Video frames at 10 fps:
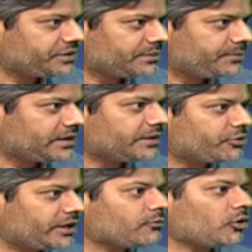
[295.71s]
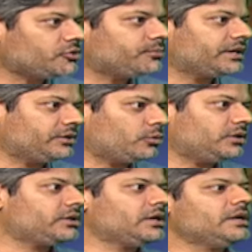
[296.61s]
GDP and trade volume in the
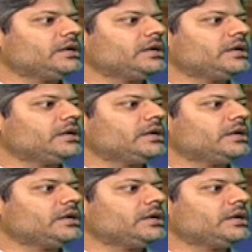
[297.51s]
world.